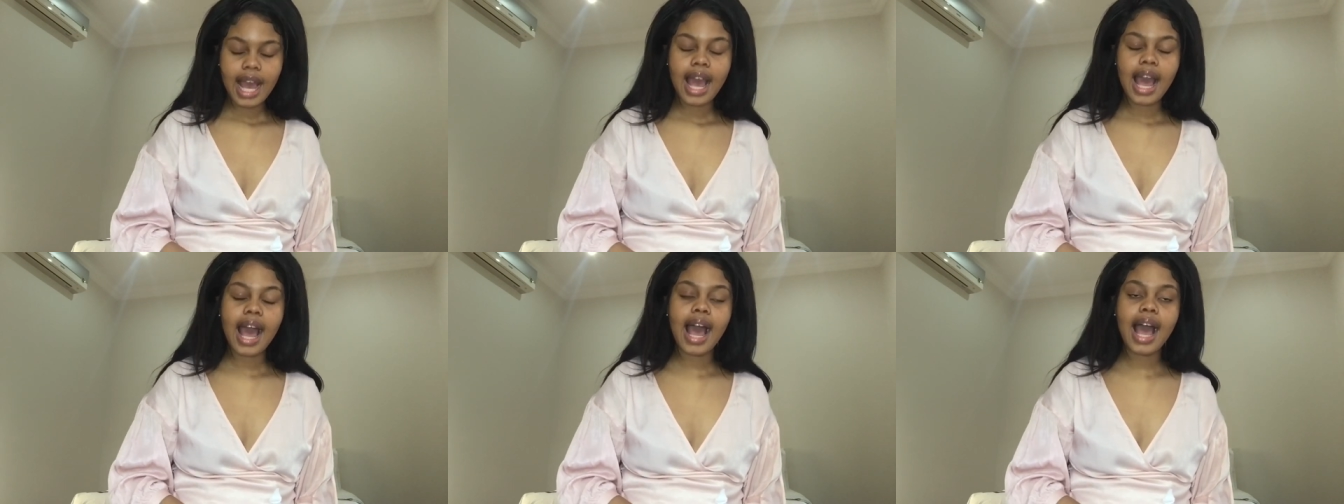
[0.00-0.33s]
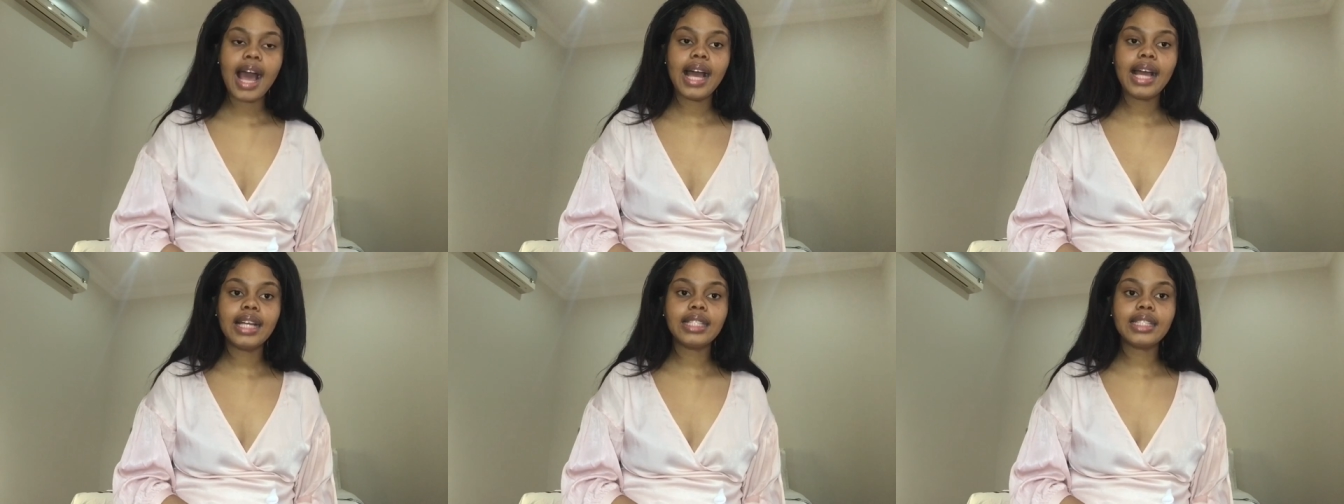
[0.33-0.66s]

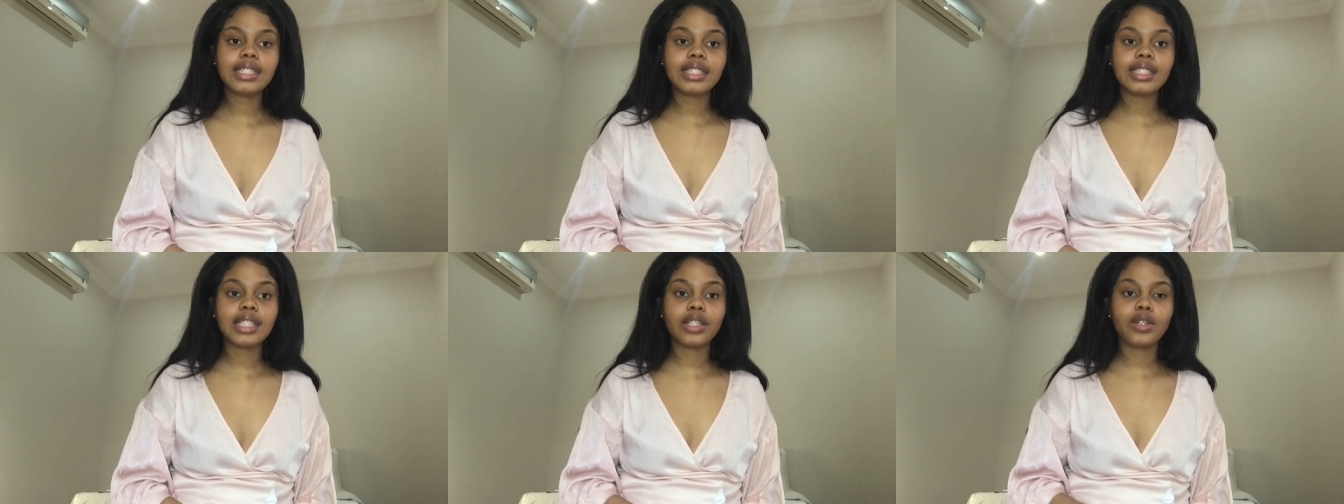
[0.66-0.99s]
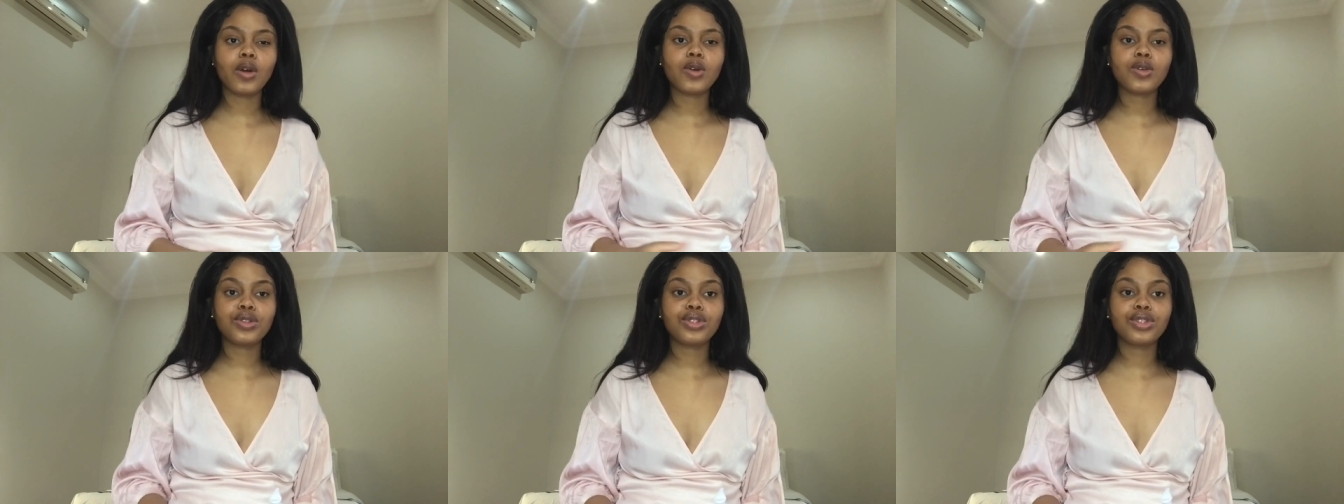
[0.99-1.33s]
and it
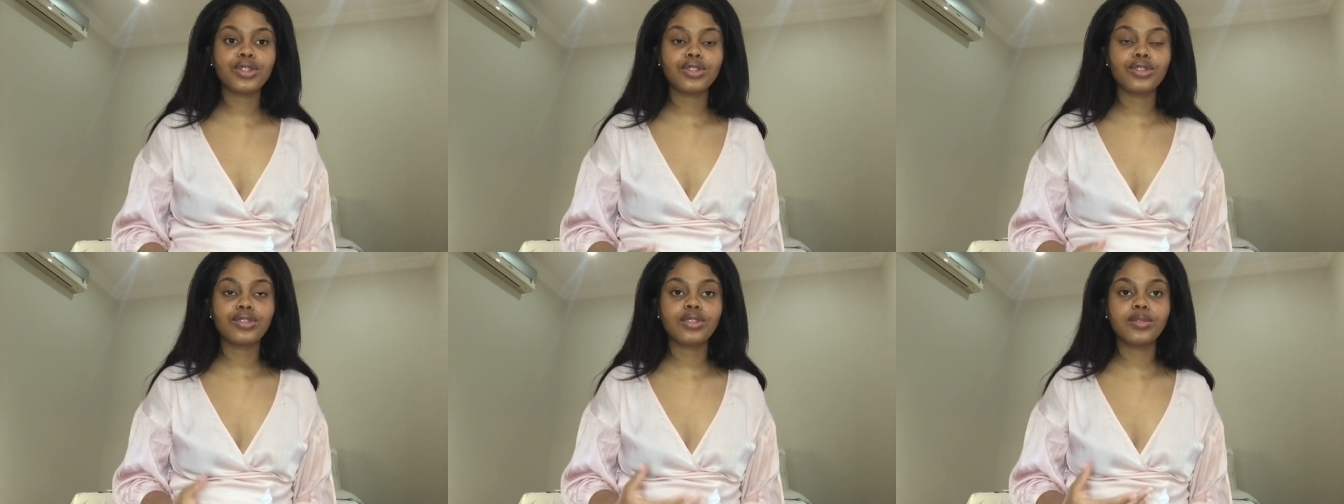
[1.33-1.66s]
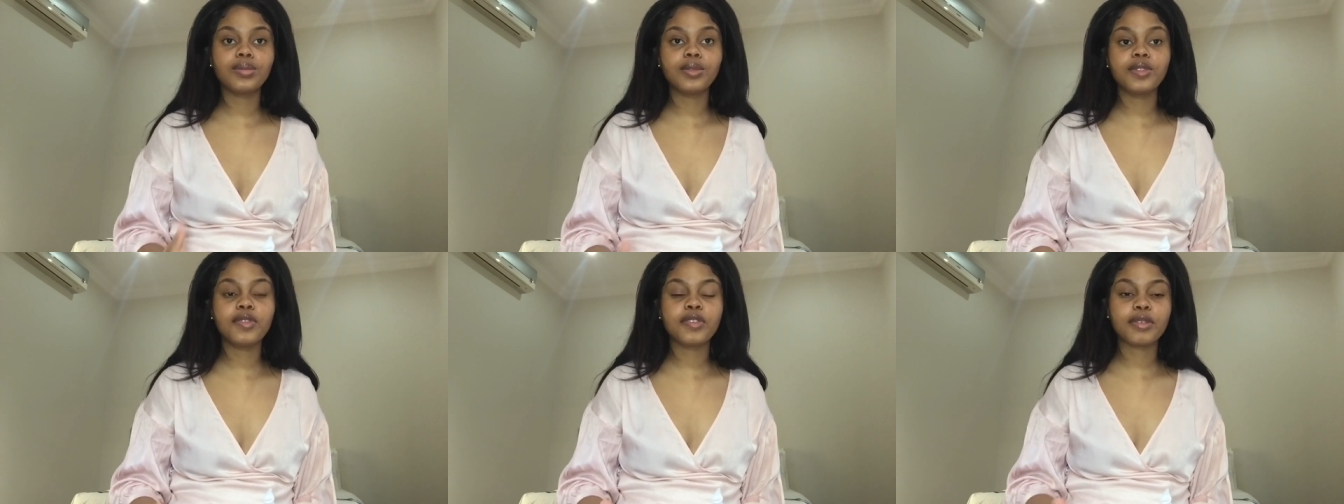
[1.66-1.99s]
also
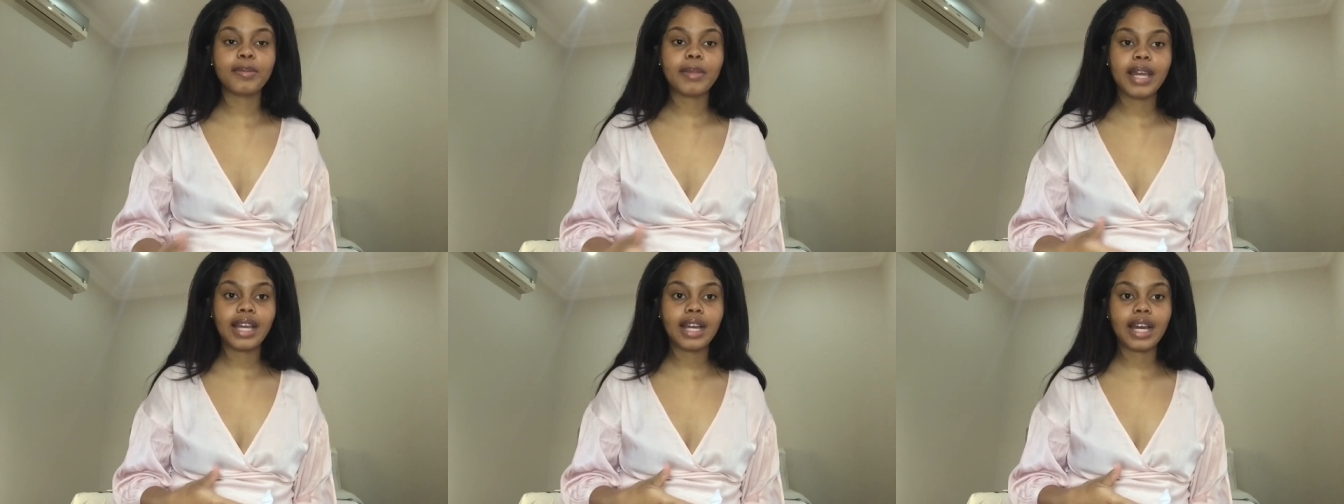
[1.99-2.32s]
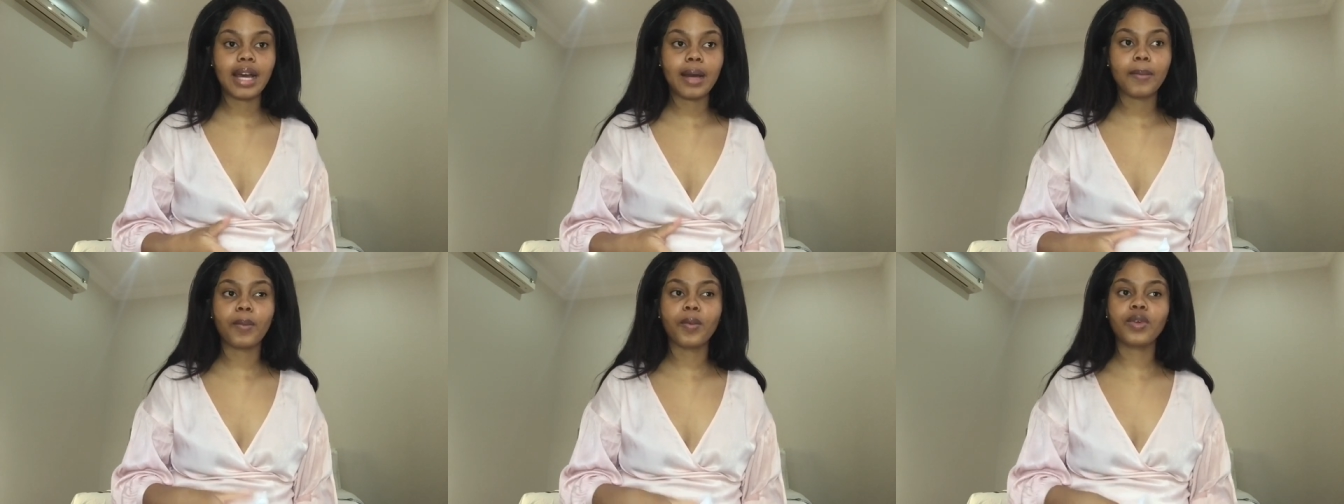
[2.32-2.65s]
removes
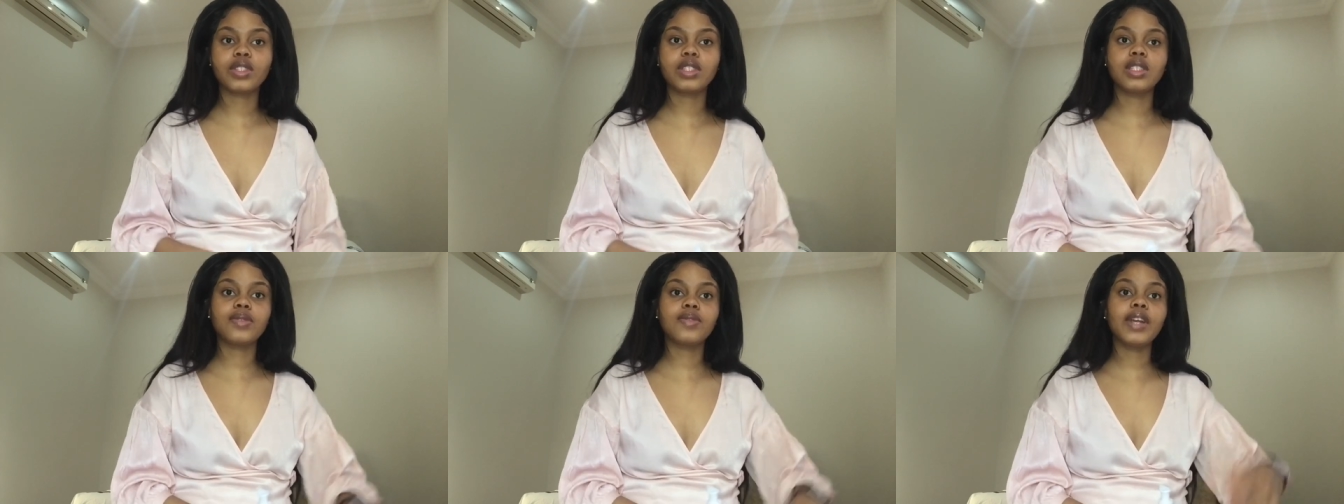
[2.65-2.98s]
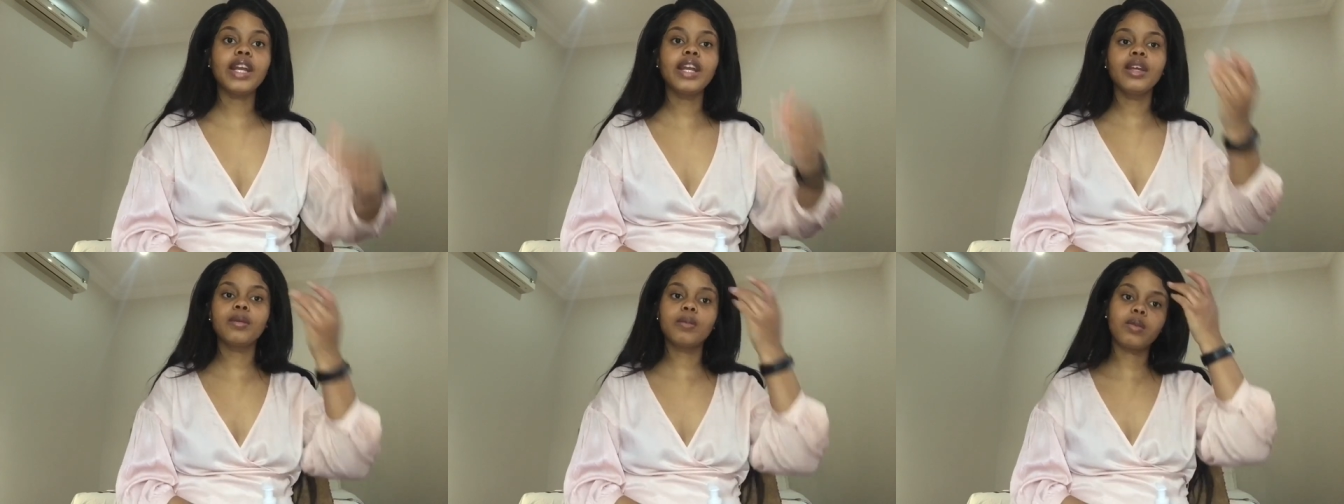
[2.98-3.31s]
makeup which is
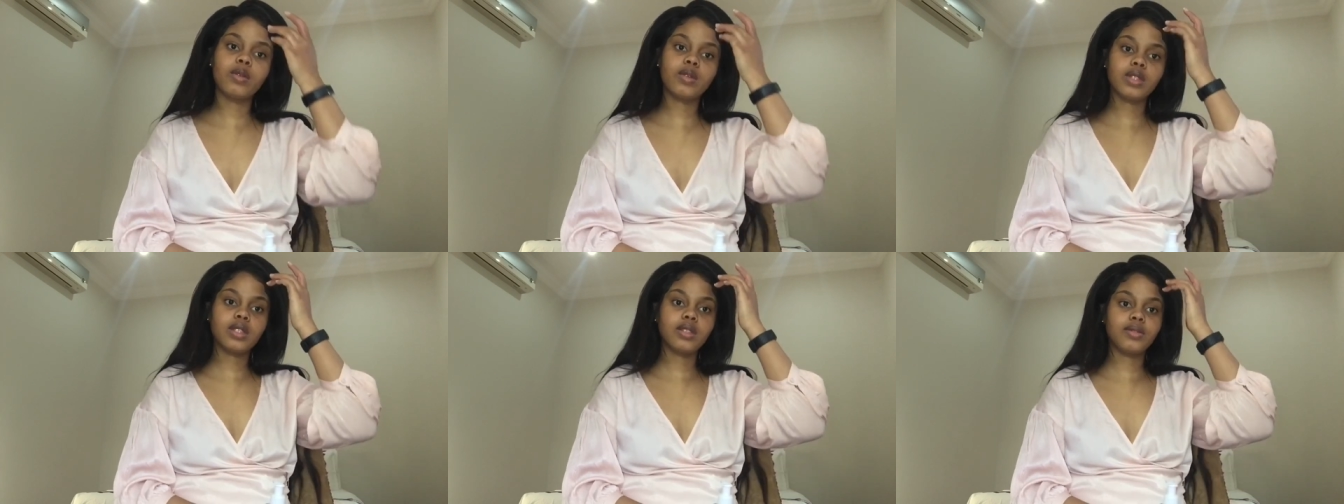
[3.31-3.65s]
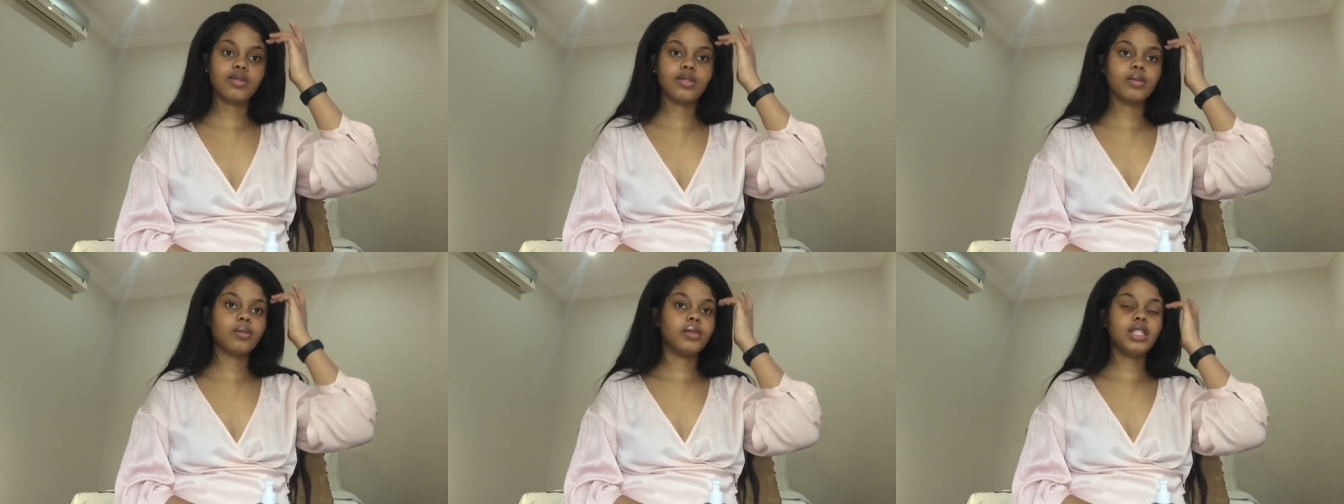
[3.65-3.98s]
very important
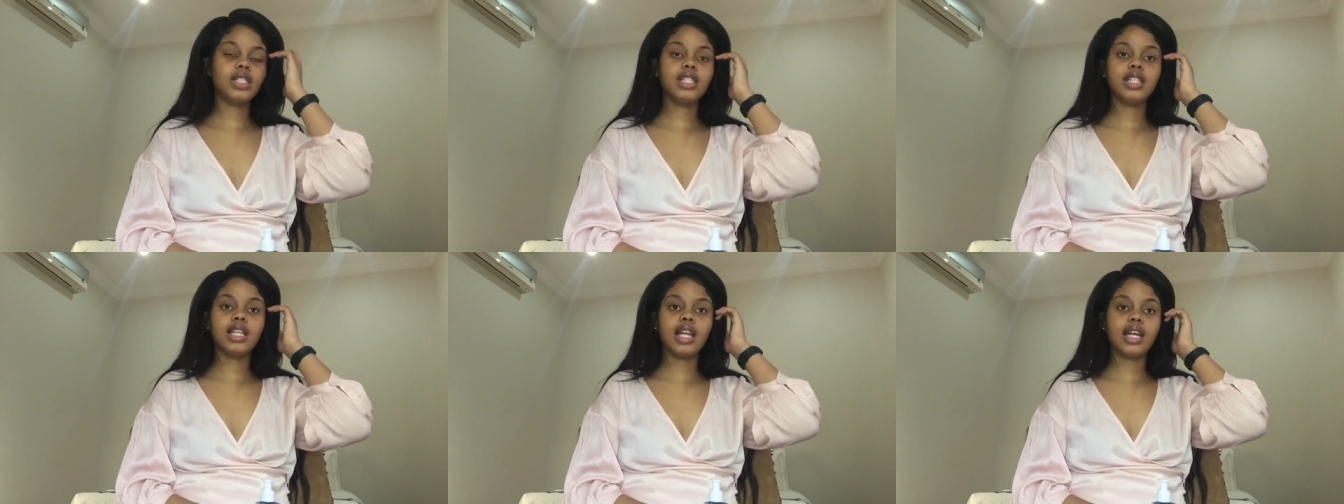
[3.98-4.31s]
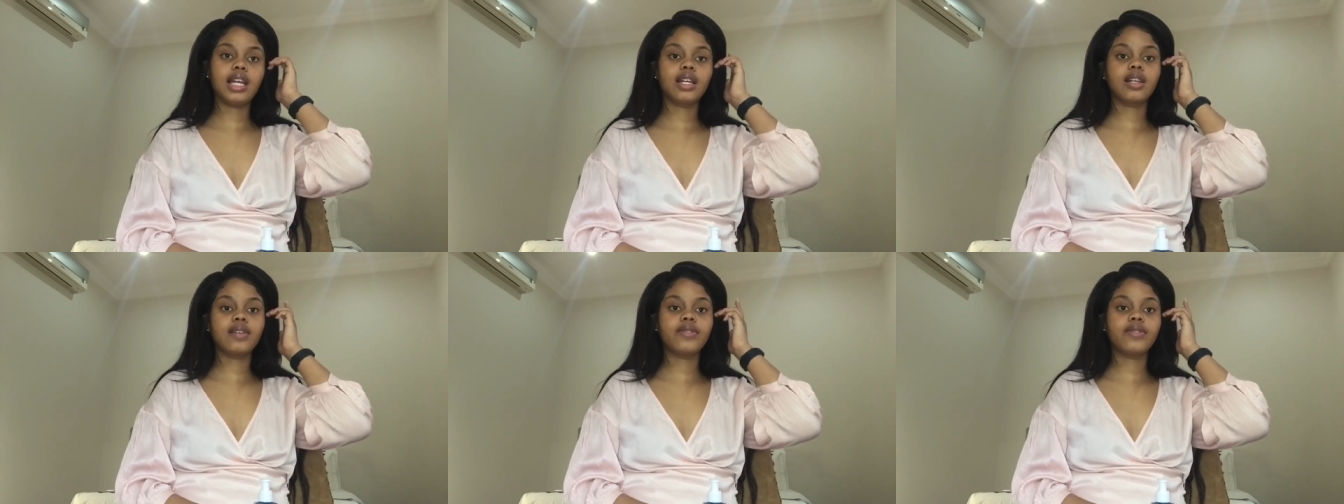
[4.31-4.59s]
for me like